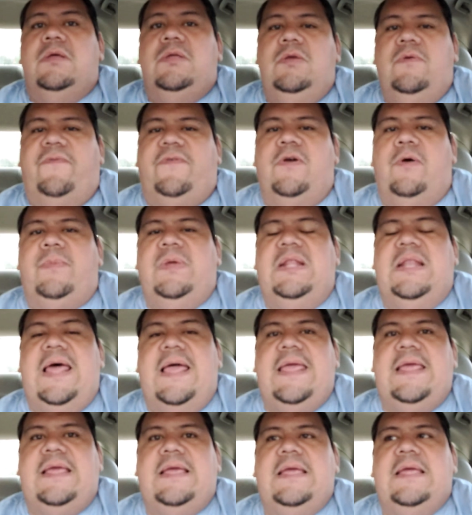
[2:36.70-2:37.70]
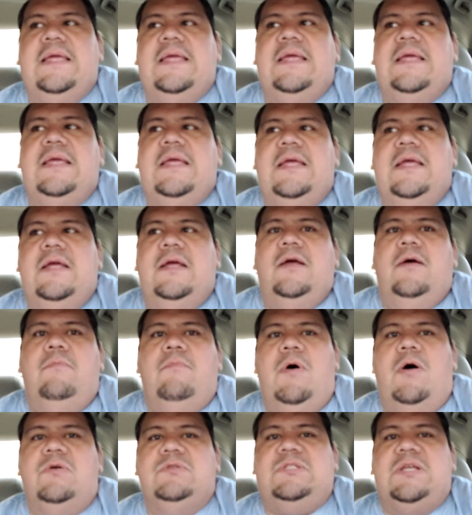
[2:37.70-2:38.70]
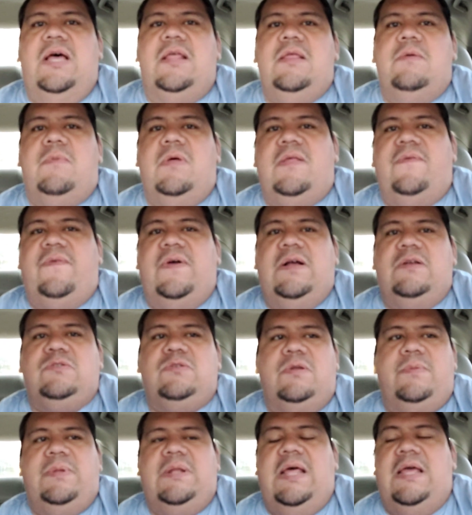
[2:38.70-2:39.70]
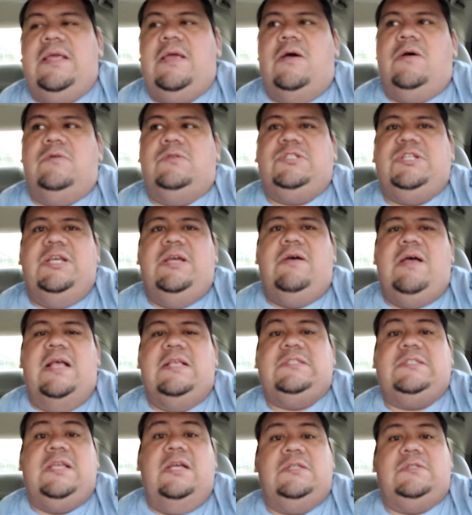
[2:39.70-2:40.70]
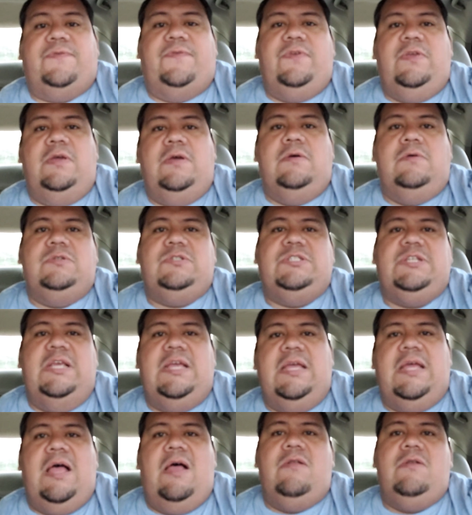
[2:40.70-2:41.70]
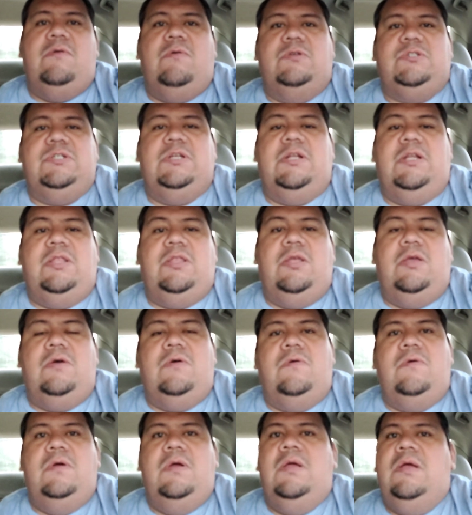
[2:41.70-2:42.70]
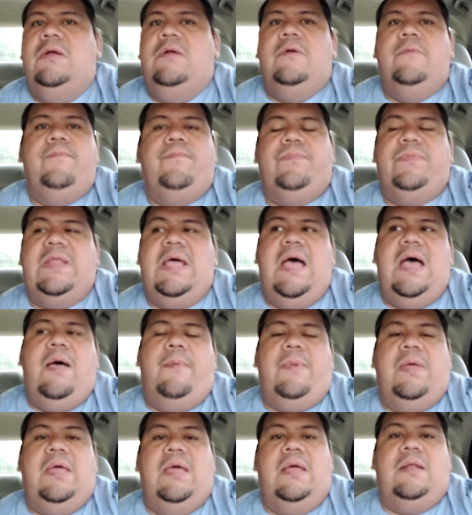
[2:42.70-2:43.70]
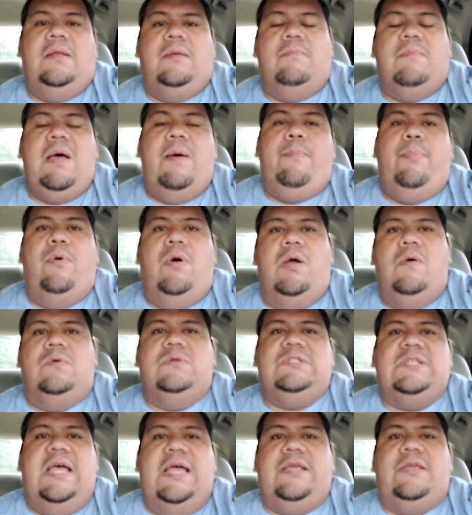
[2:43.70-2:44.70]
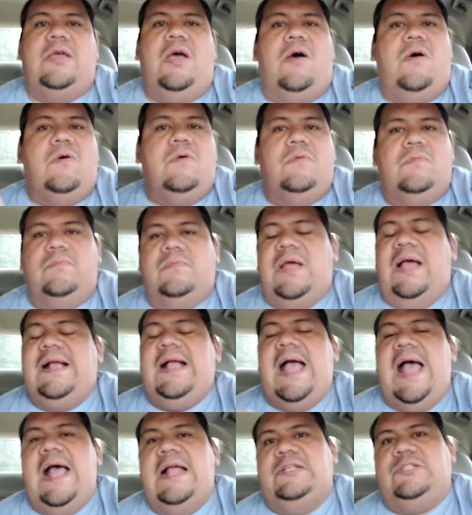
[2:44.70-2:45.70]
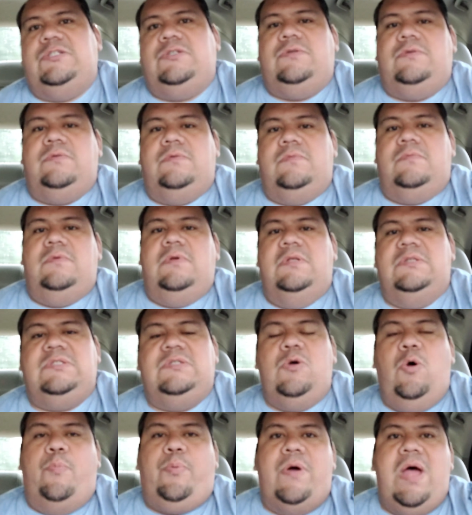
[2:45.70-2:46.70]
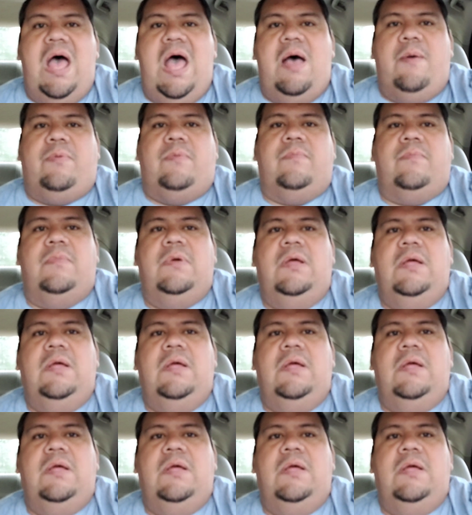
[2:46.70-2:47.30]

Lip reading: You feel me? Like, most other motherfuckers would have been like, "Yo, chill, that sucks for you. Shit, I don't know what you're going to do." Nah, man. My boy was like, "Yo, I got you. It's no problem."